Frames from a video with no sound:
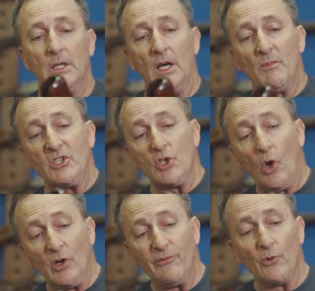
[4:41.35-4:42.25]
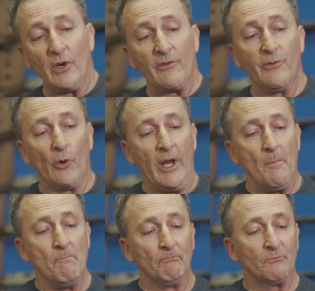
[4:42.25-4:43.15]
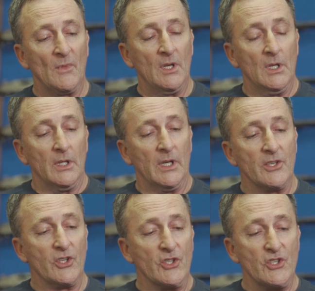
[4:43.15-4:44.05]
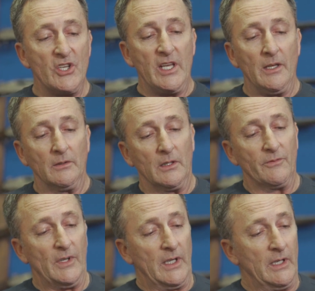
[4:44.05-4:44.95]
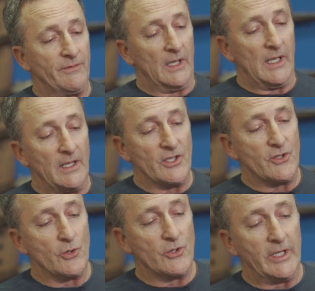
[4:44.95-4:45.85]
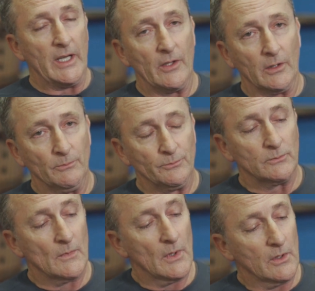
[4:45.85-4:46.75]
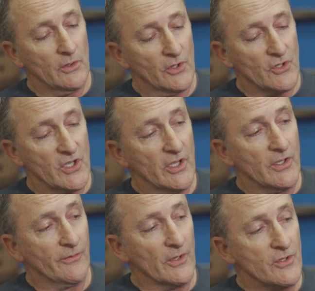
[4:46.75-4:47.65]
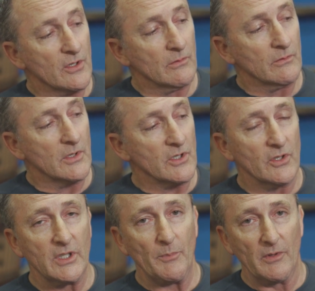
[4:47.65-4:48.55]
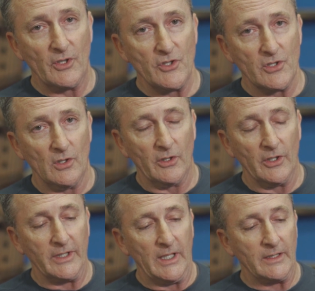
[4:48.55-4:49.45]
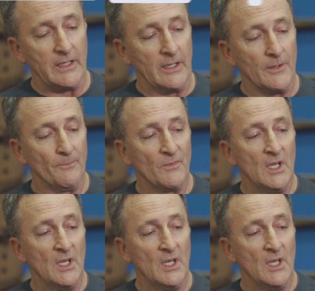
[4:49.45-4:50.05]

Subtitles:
a much longer forend for him, and as you can see, if I lay these two together, you can see the difference. There's a good couple of inches longer at the end.